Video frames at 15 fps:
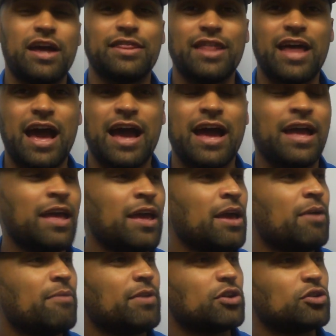that,
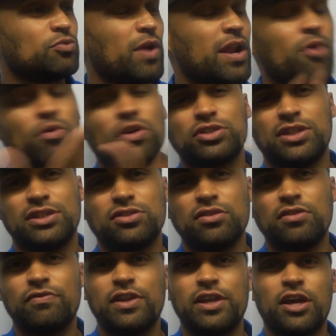because when I watch these
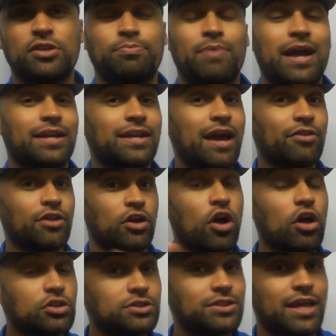other videos back, now the
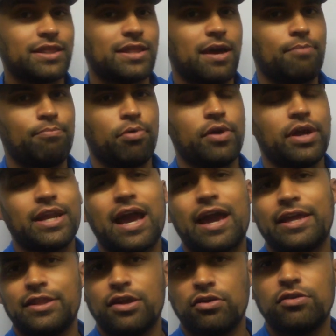content that I'm putting
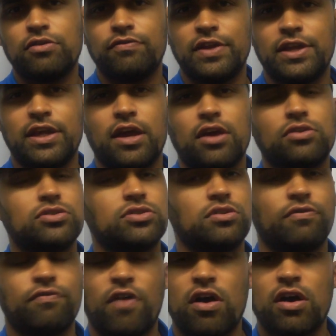out in the other videos,
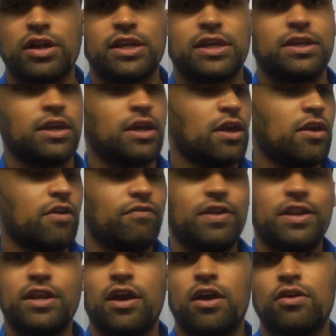the Vardy
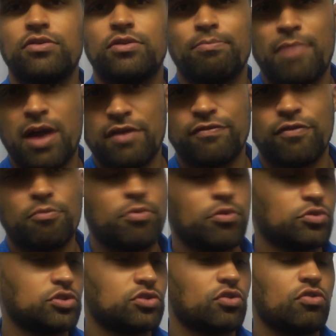video, the My
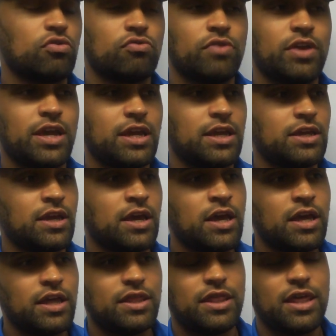Football Story,
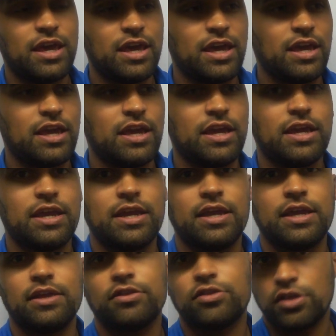
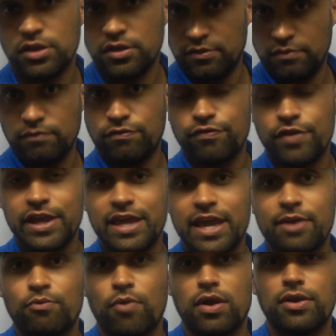the free
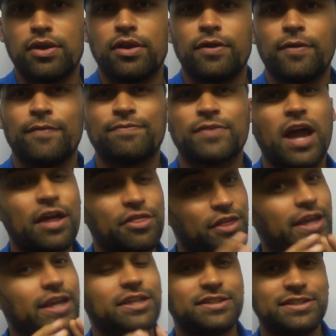kick one, I
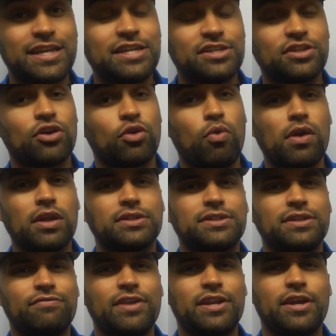think is decent
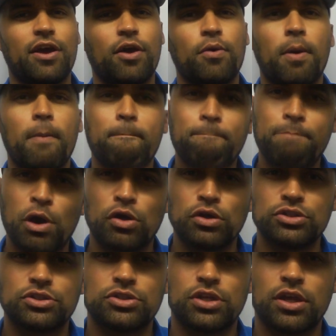quality video,
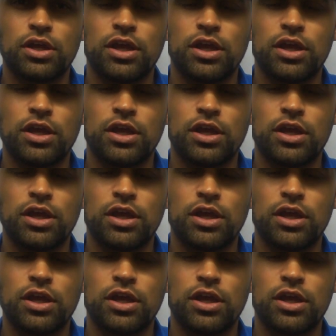but